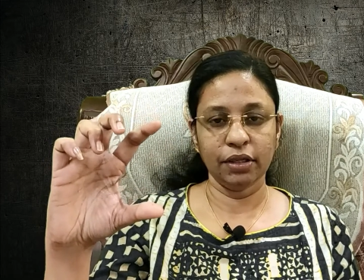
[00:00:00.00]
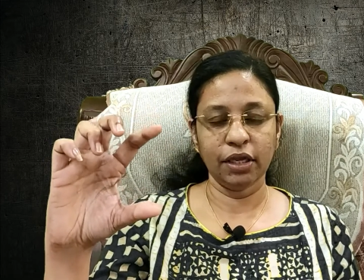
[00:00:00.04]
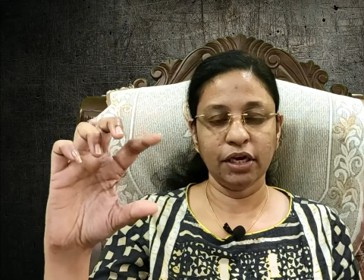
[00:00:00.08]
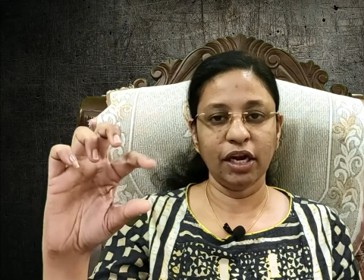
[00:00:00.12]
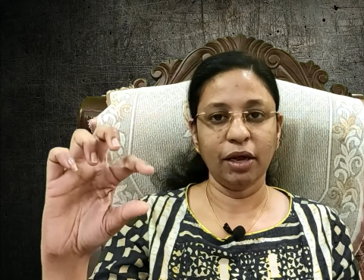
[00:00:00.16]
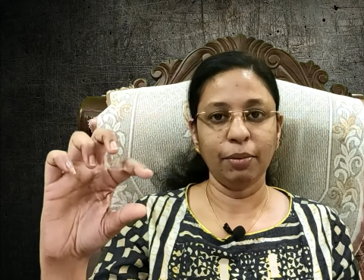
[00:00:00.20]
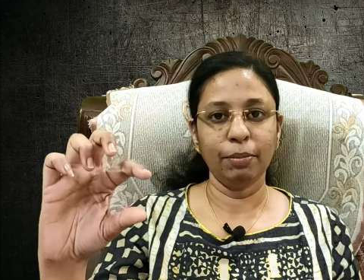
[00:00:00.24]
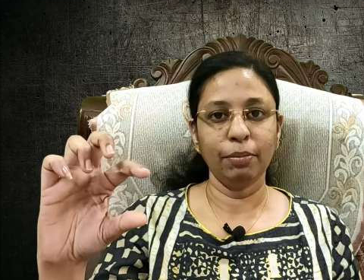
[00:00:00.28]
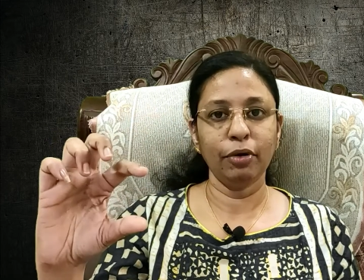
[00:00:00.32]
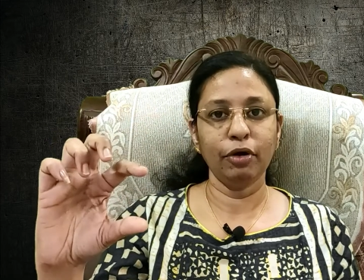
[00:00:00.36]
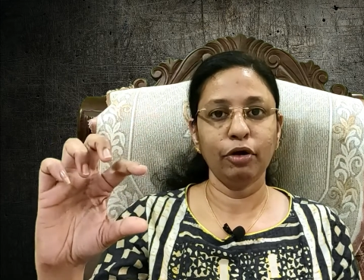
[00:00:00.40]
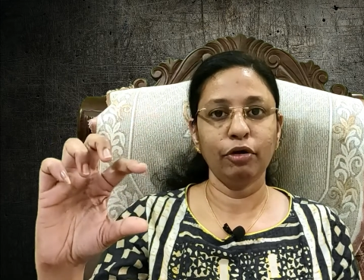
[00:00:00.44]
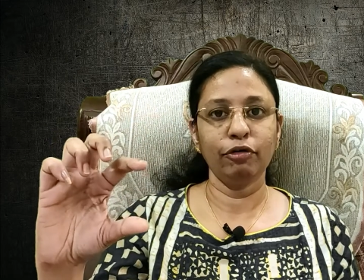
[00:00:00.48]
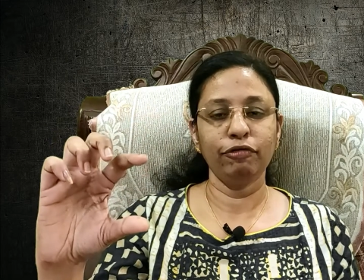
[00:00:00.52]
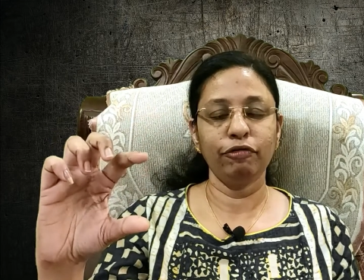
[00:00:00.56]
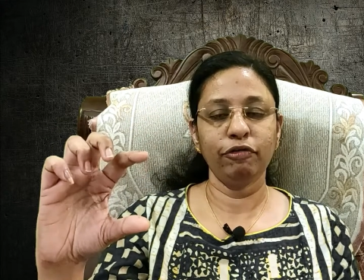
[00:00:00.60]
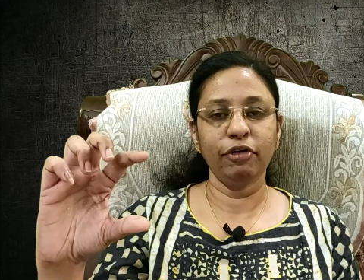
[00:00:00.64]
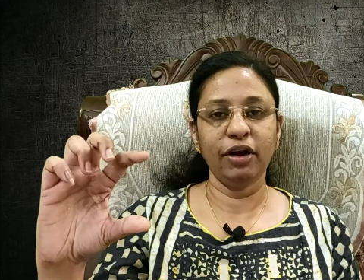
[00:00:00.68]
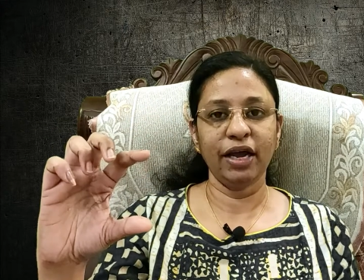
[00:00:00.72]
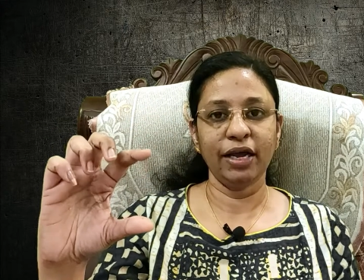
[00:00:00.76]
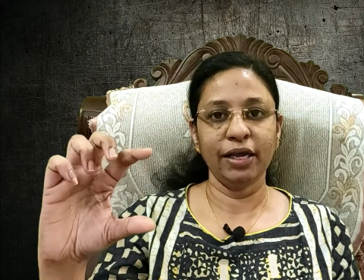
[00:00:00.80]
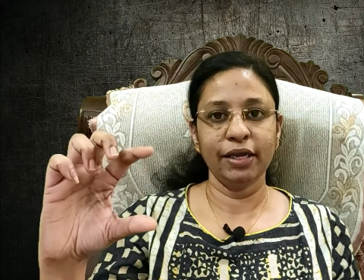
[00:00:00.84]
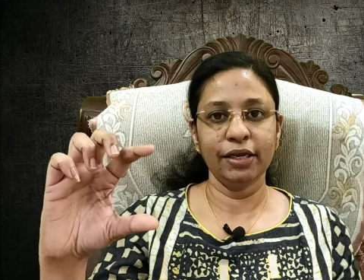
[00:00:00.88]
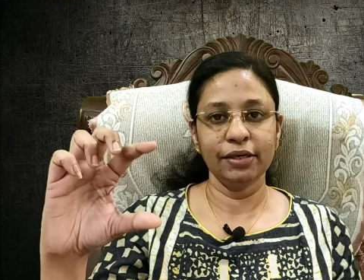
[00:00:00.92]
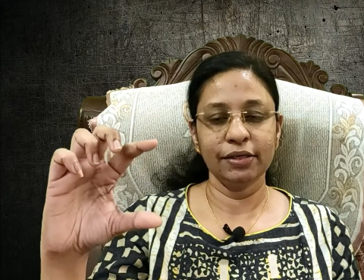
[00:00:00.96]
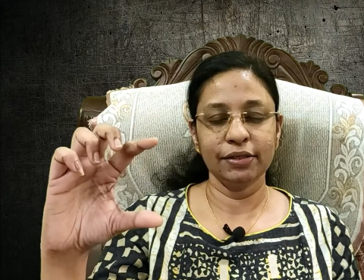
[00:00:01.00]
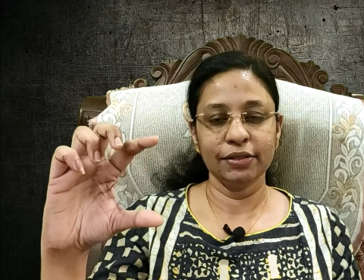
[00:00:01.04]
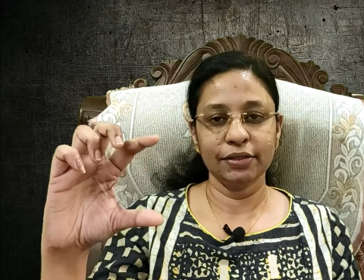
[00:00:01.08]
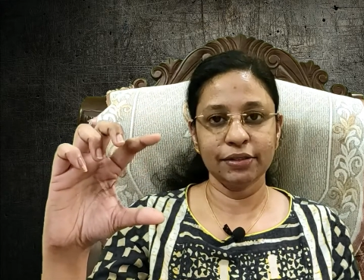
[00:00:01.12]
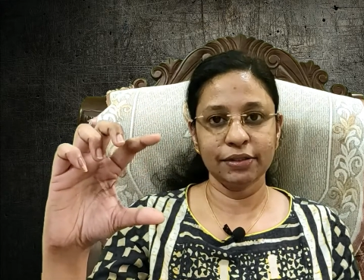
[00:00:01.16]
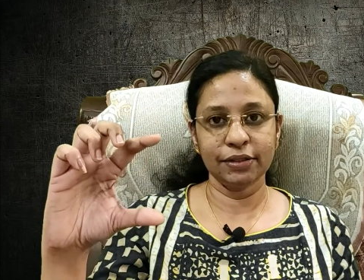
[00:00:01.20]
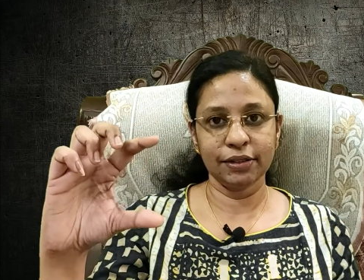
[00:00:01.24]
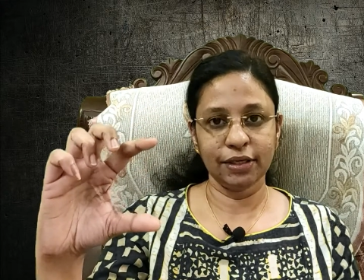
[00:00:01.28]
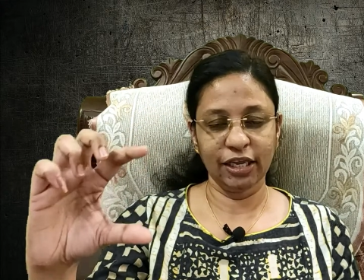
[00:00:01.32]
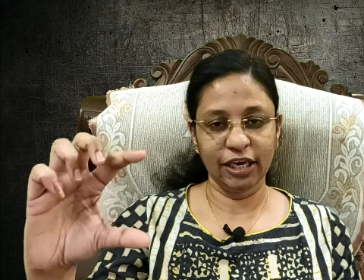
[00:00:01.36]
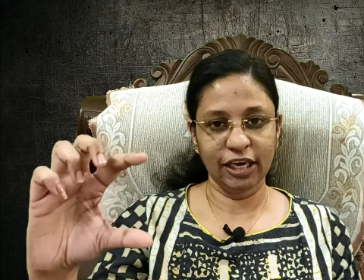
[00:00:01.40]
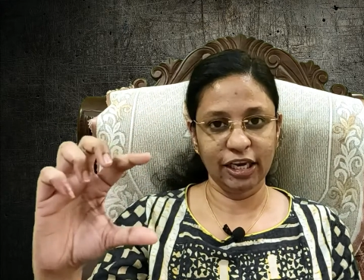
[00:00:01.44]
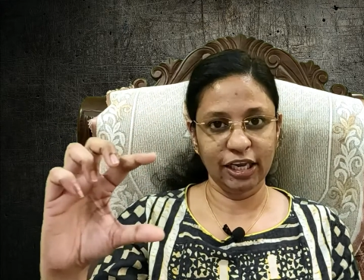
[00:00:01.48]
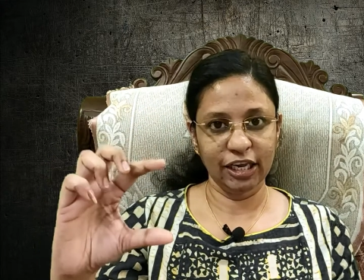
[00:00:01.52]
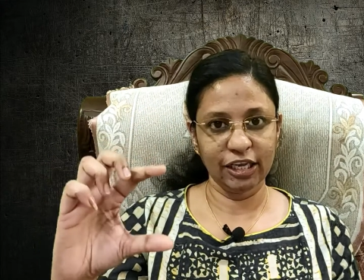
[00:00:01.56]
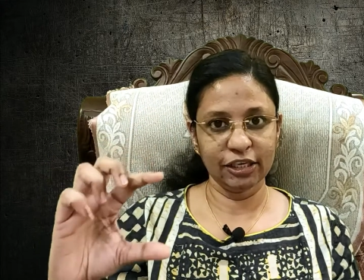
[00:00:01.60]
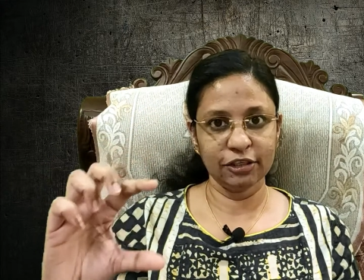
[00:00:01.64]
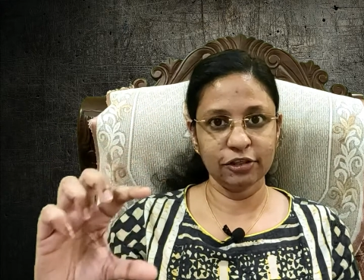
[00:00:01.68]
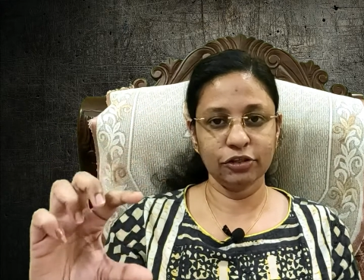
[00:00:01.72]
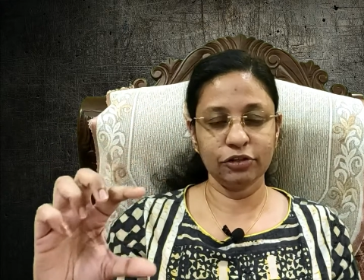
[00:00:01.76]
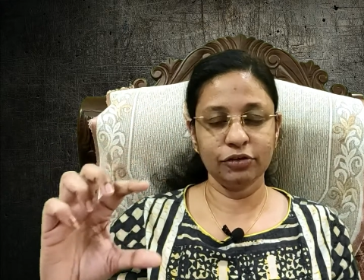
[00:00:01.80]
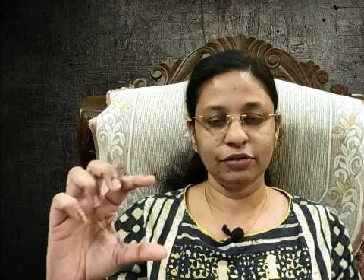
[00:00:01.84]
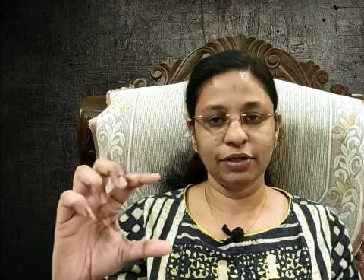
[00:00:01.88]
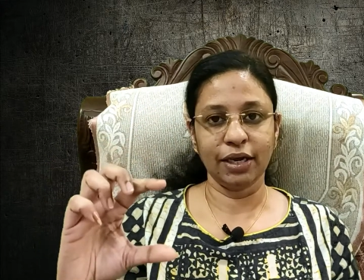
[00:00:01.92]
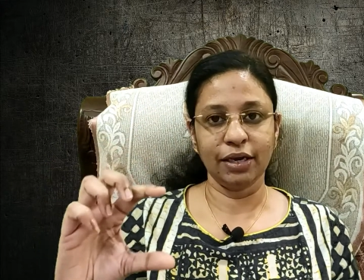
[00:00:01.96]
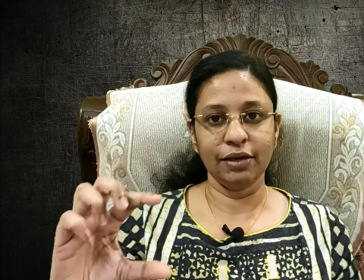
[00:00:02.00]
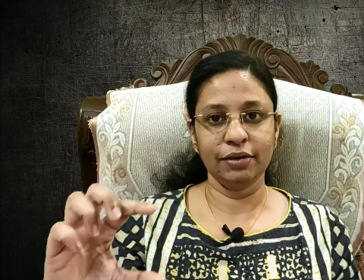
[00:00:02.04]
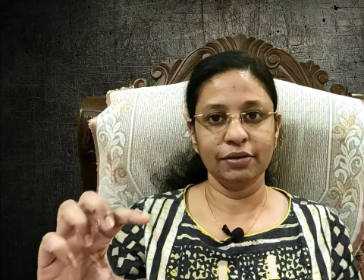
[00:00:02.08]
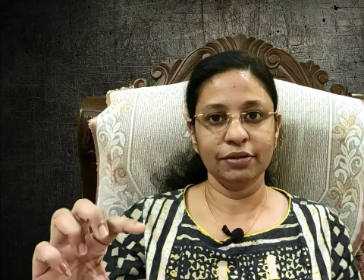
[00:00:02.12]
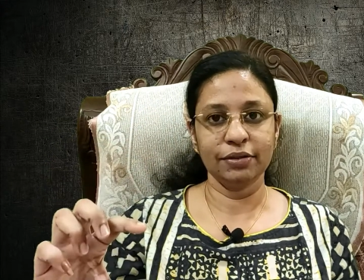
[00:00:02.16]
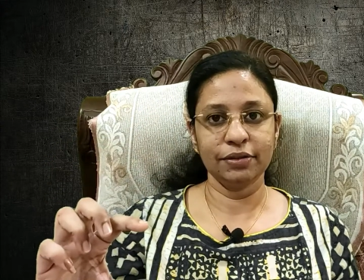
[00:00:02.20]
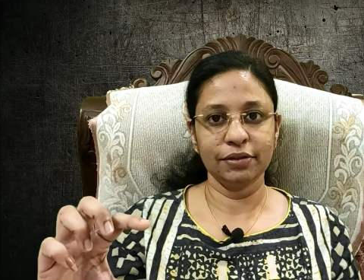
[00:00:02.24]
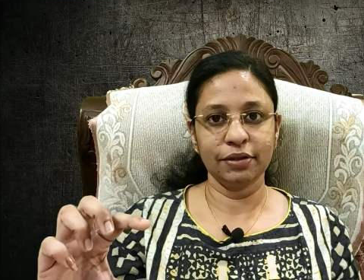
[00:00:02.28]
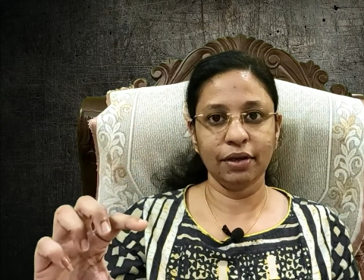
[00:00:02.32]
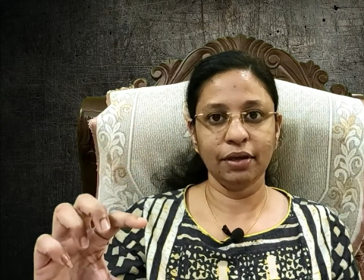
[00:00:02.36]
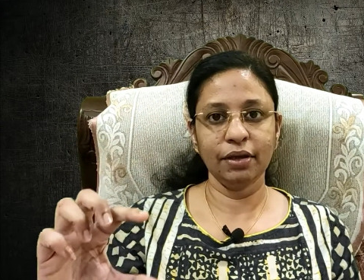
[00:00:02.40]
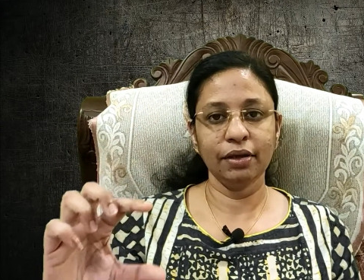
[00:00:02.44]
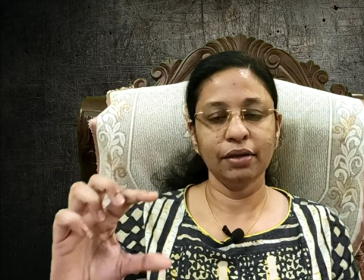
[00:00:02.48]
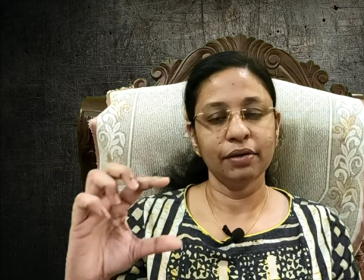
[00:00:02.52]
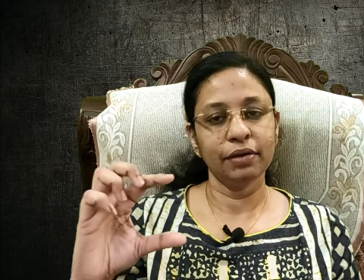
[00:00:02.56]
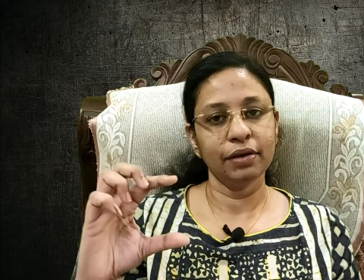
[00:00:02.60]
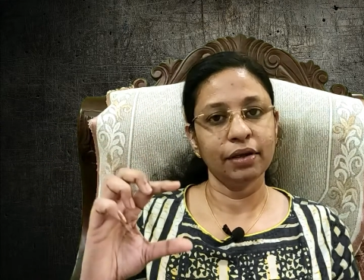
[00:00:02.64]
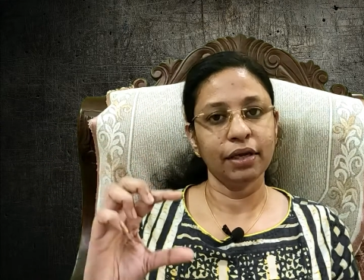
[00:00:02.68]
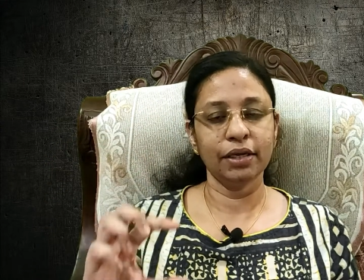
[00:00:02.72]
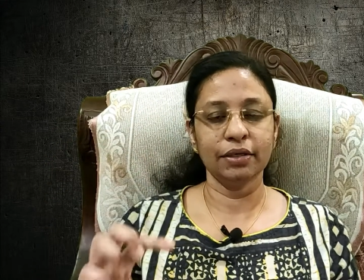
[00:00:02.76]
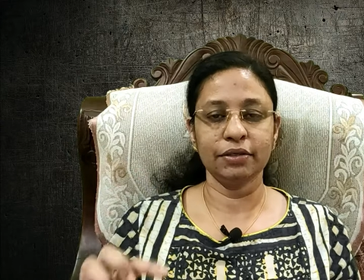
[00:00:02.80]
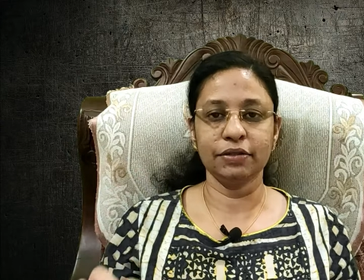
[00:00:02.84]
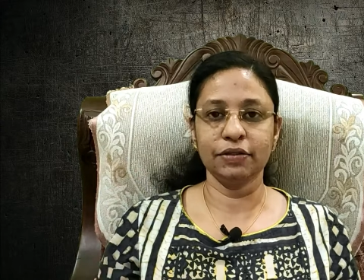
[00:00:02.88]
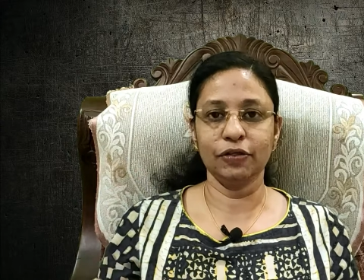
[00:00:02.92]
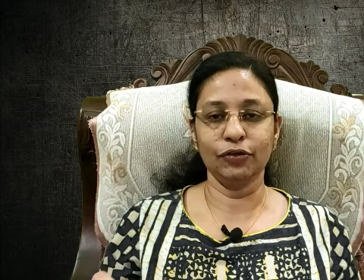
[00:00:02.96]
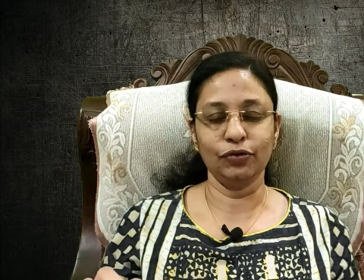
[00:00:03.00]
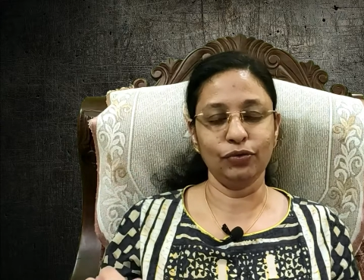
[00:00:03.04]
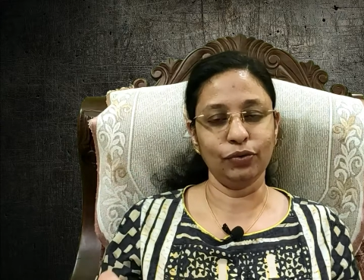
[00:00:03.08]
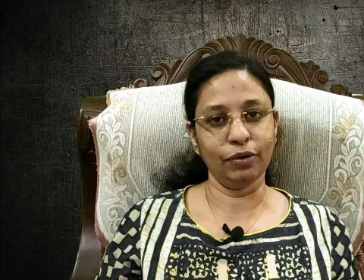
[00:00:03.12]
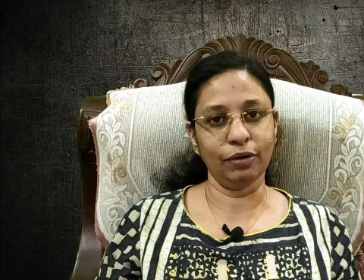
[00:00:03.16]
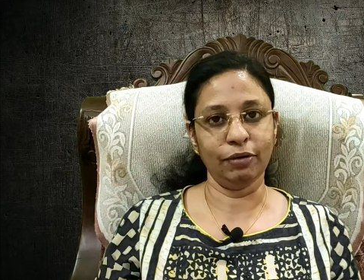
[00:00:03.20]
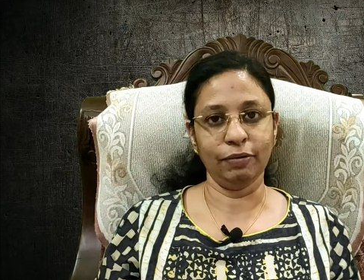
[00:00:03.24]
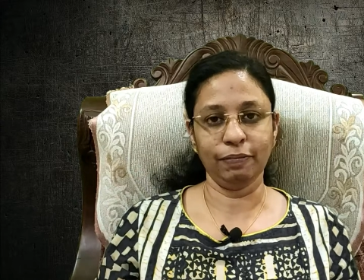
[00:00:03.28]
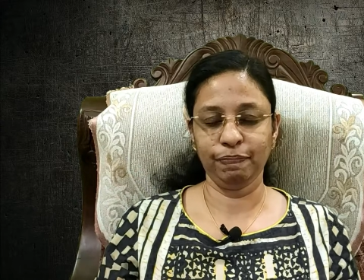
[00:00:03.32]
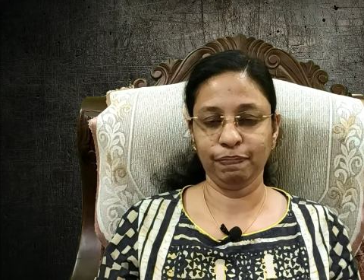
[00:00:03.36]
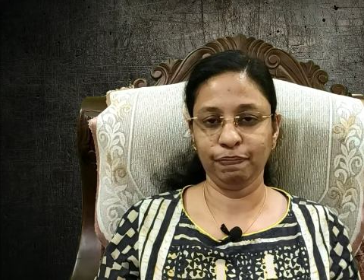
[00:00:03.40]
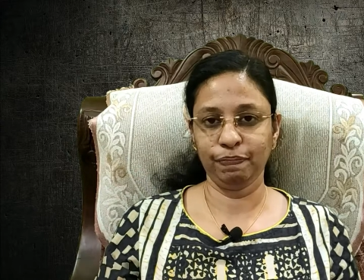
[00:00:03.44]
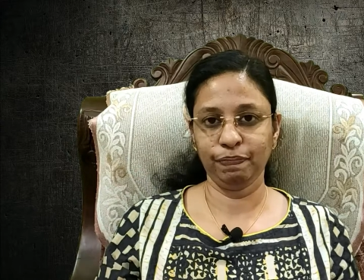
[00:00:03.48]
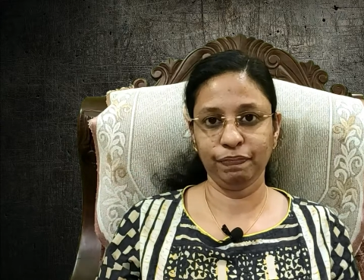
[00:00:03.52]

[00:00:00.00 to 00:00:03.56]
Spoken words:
the number of lines in each stanza, etc.